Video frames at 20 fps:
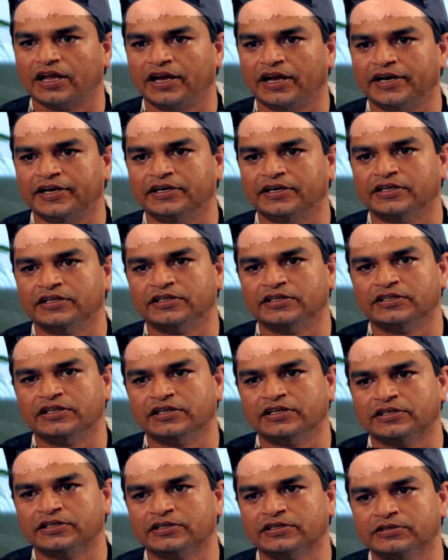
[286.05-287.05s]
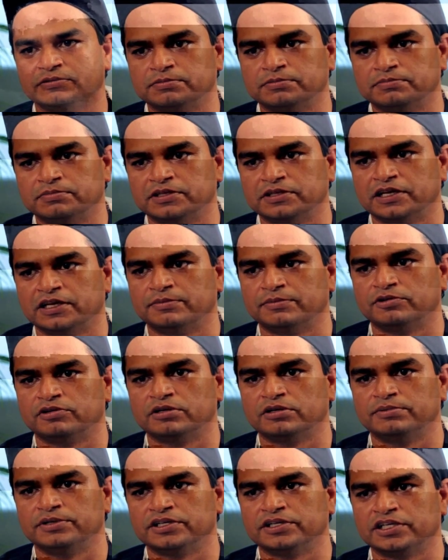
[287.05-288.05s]
and their
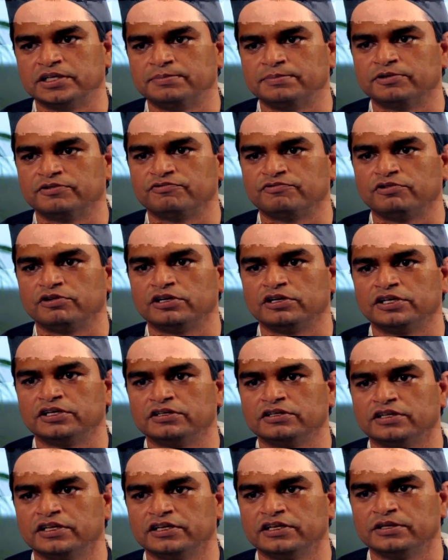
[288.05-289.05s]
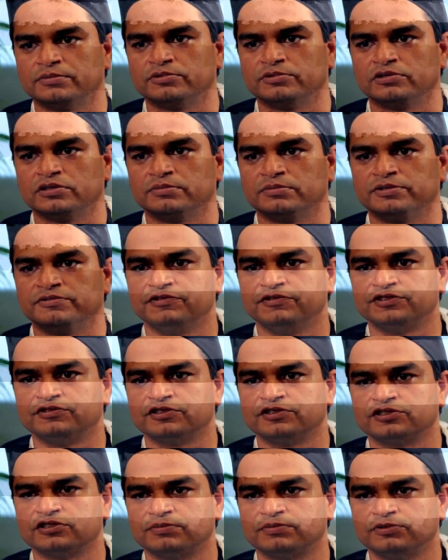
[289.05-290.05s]
hemoglobin keep on falling. Their hemoglobin, which
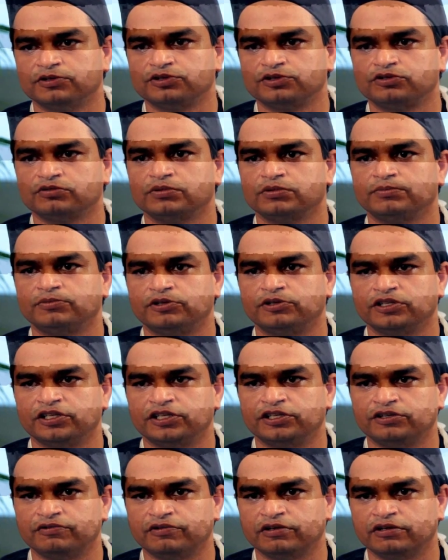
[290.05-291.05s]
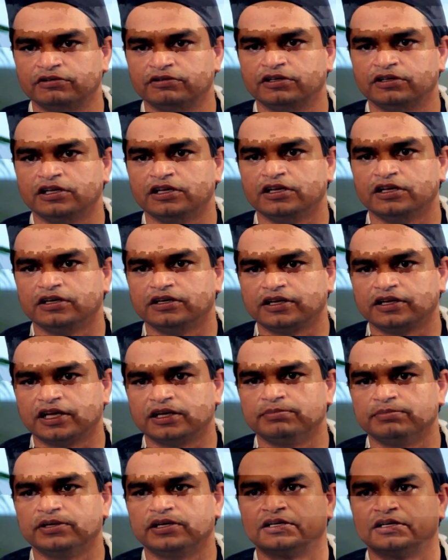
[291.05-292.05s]
was supposed to be more than 12,
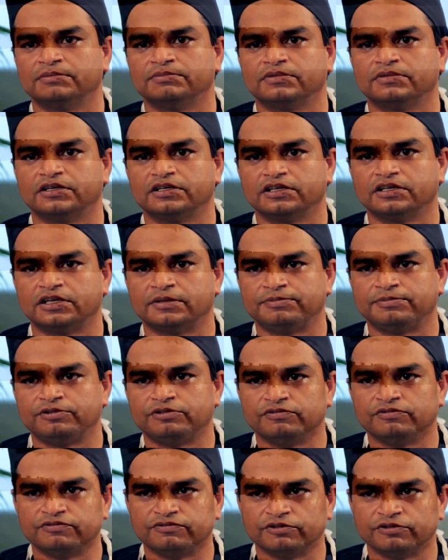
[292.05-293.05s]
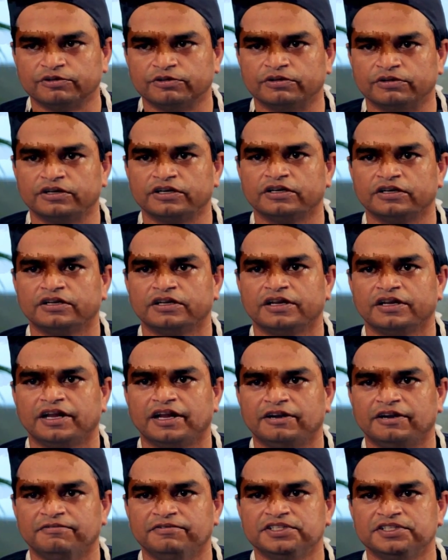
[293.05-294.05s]
can become up to 4,
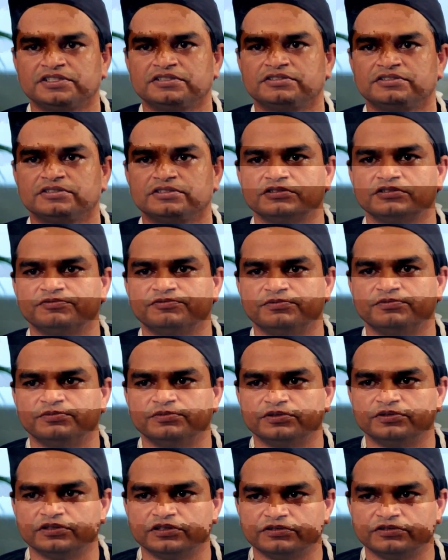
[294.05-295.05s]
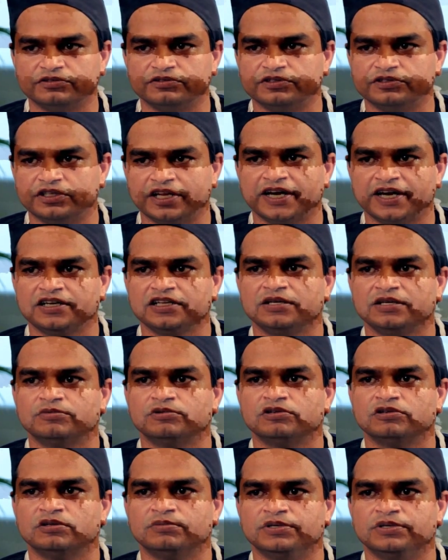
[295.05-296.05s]
and which that
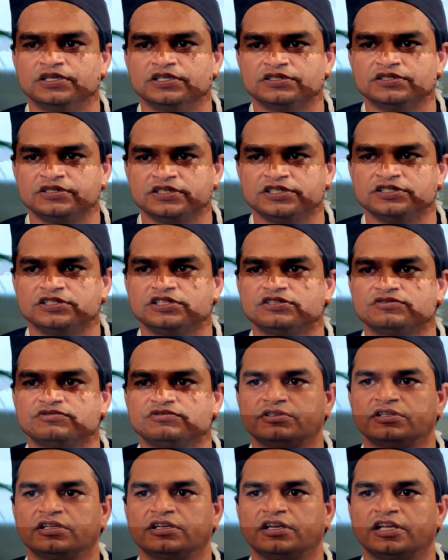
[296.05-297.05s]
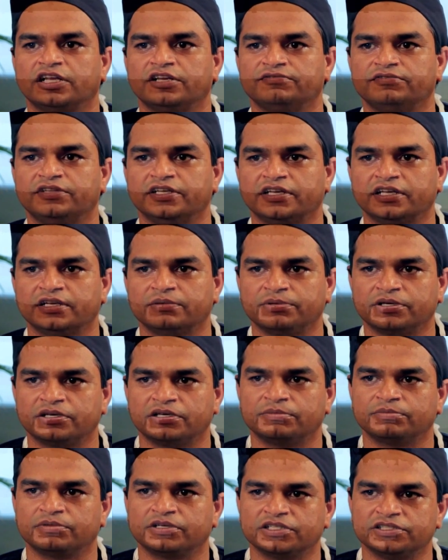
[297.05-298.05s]
hemoglobin is dangerous for their life. They can
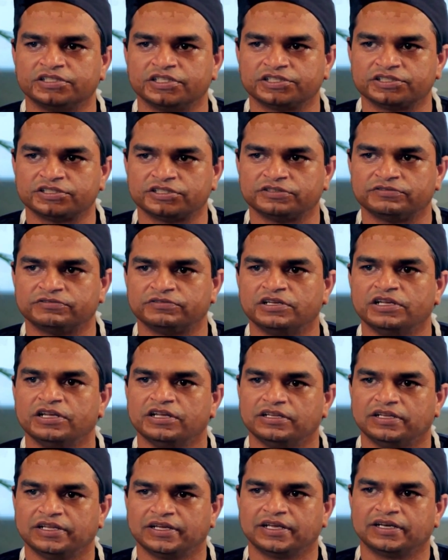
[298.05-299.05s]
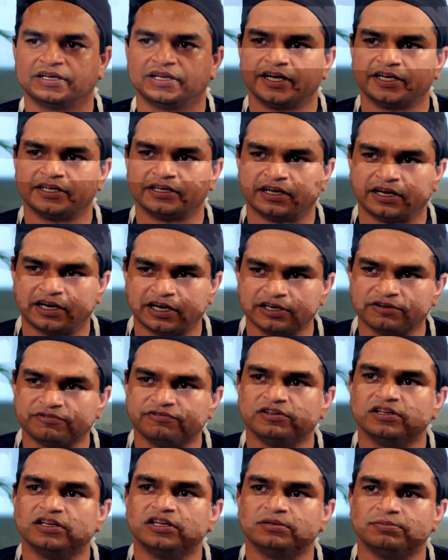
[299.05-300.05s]
become congestive, they can get
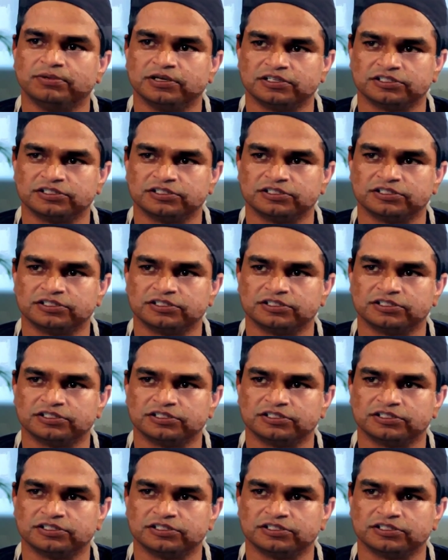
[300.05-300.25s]
heart failure